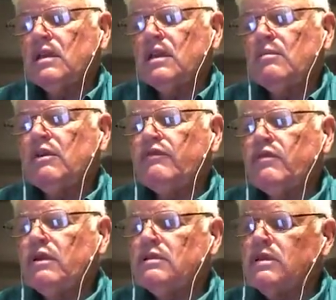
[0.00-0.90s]
Above
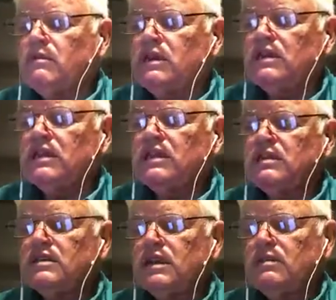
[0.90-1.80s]
all else, I want to see
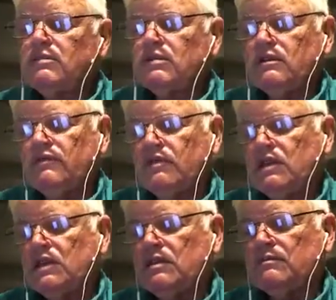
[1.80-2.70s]
this table differently.